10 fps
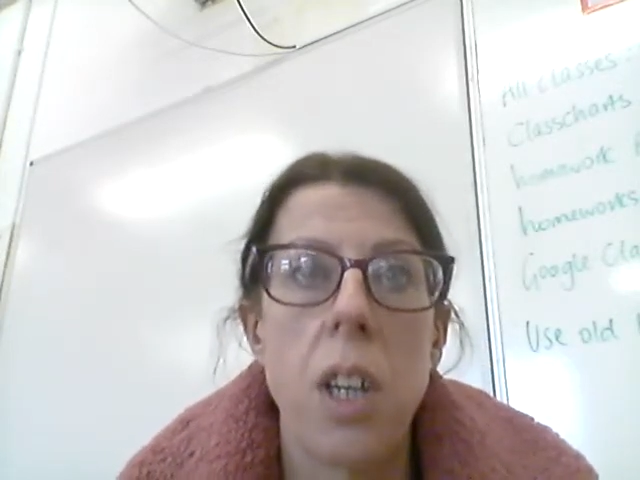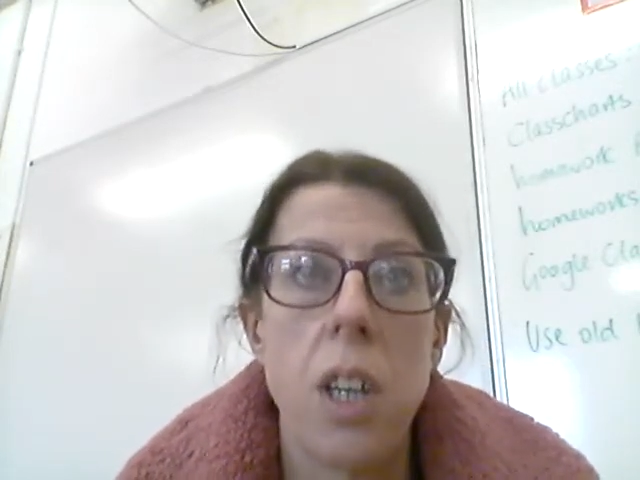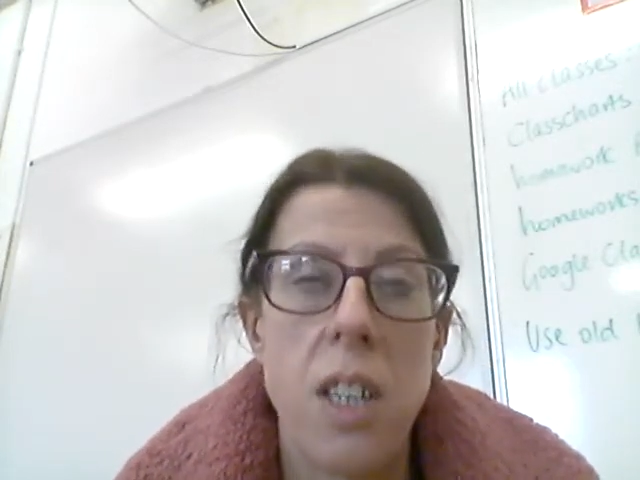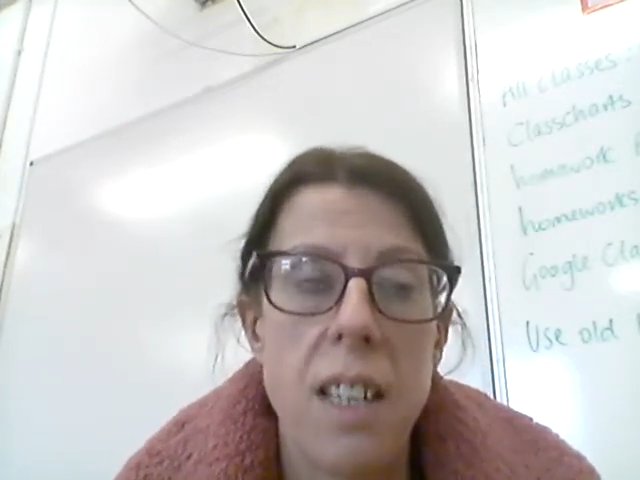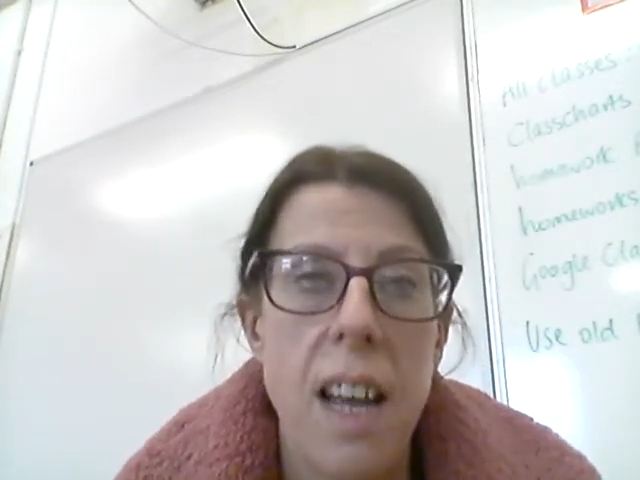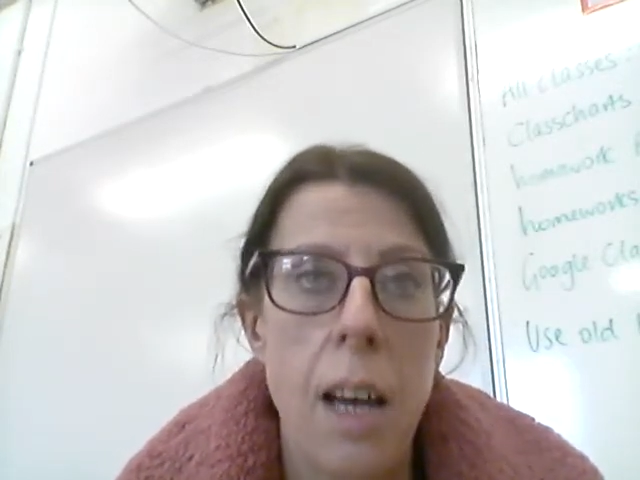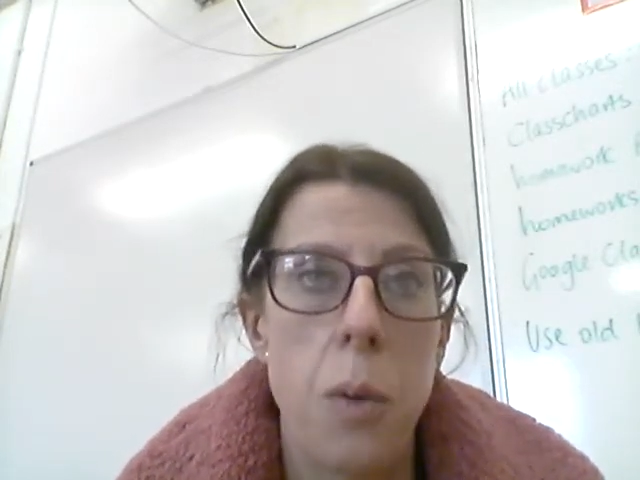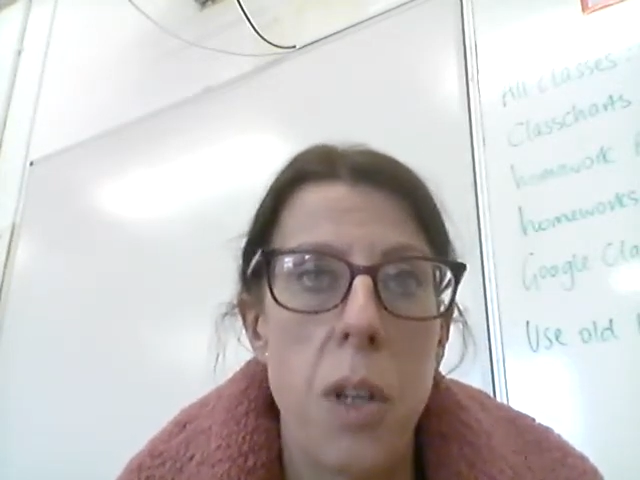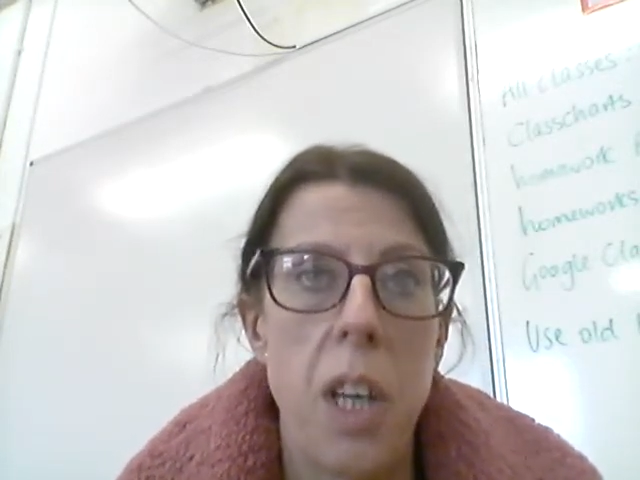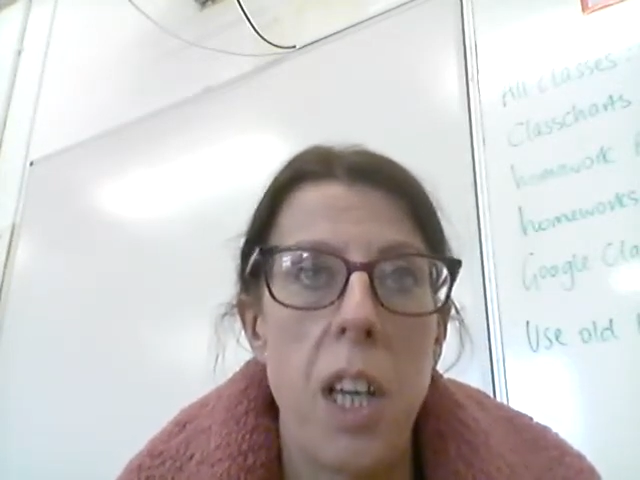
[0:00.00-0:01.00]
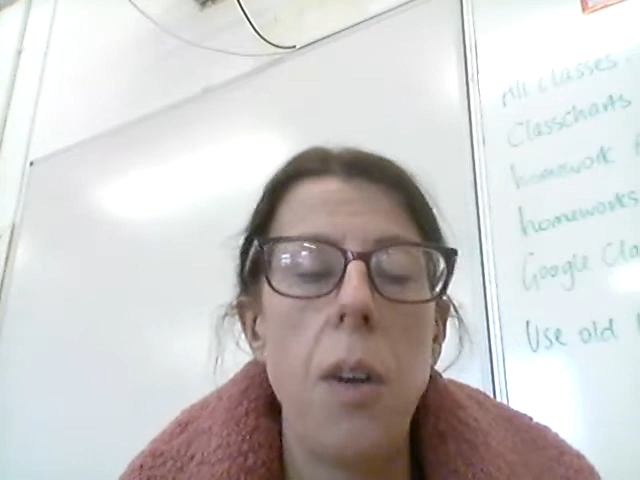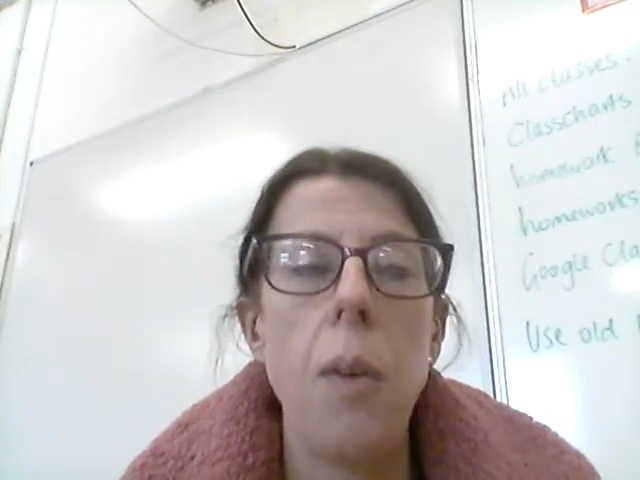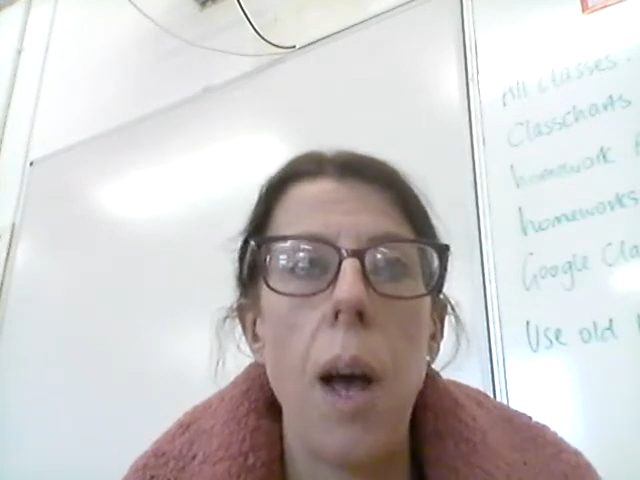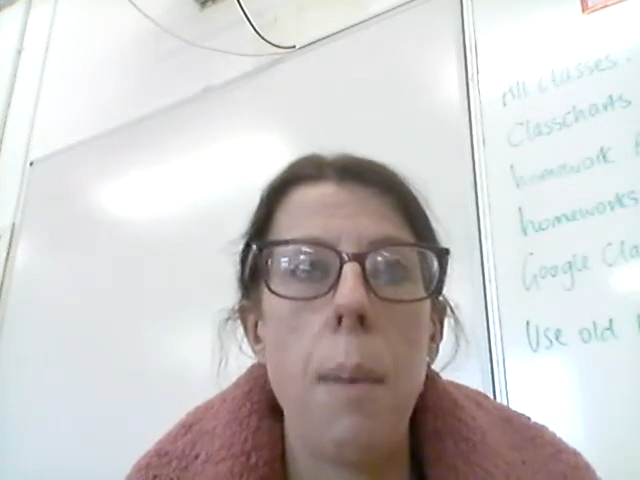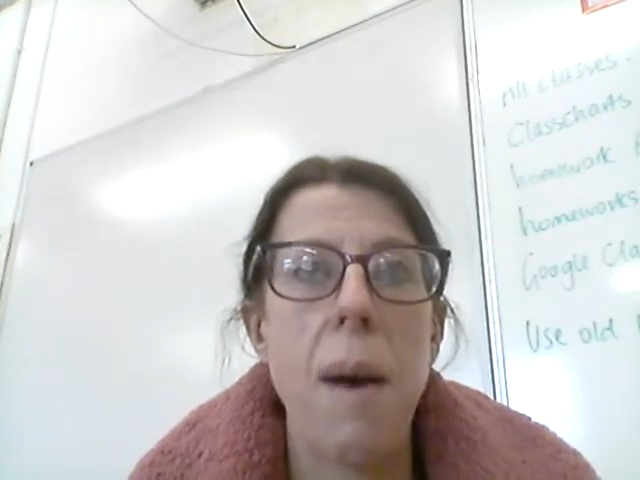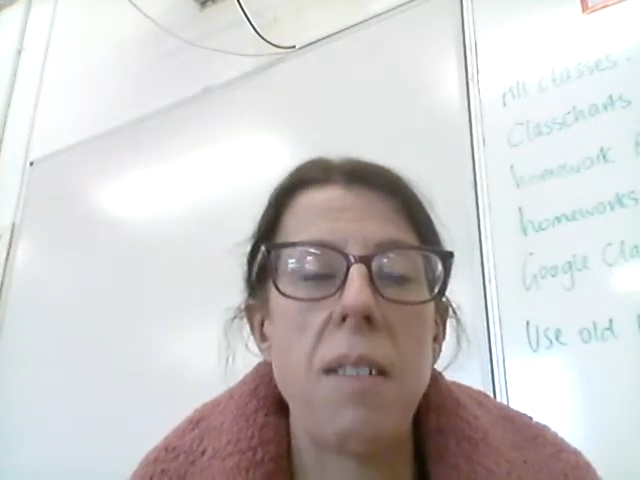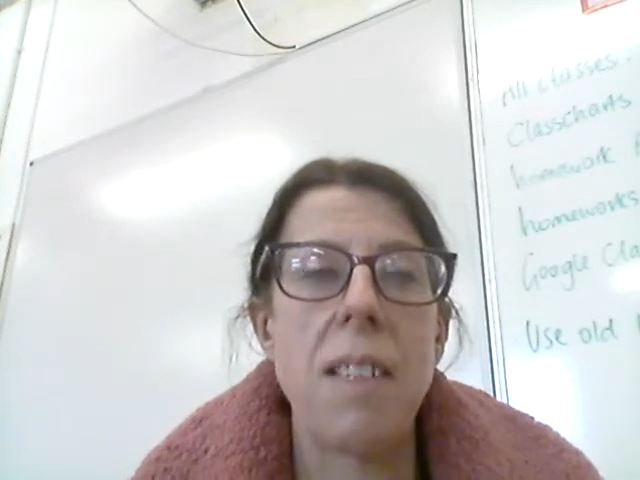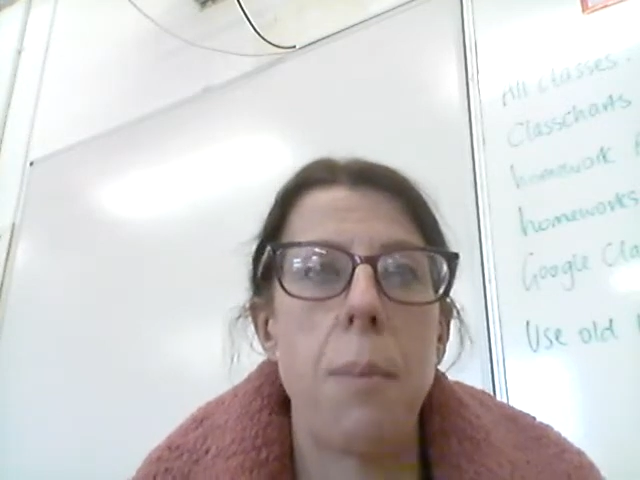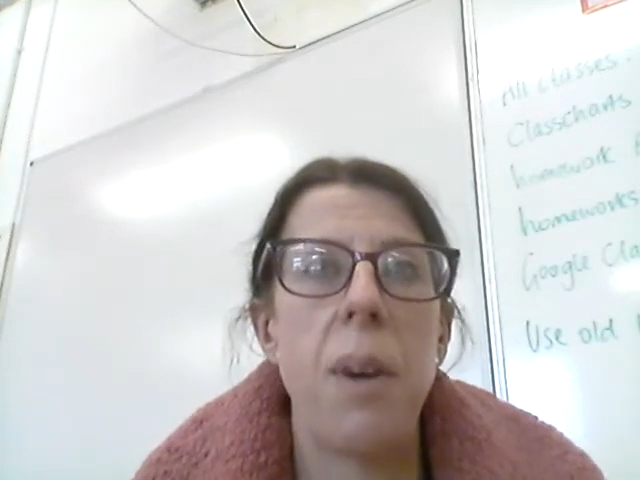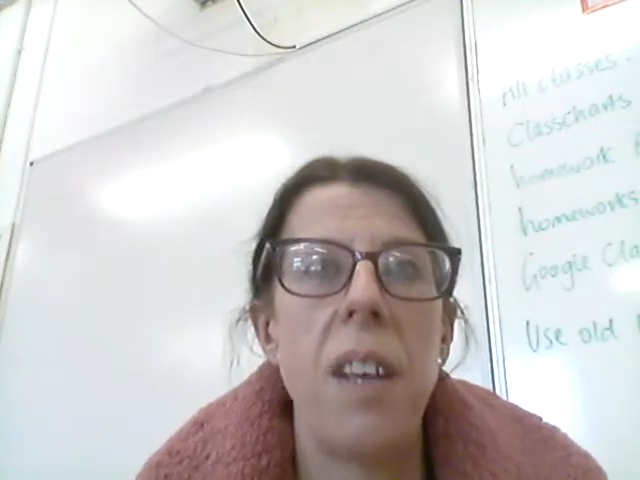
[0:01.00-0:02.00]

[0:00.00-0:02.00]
could tell you about someone.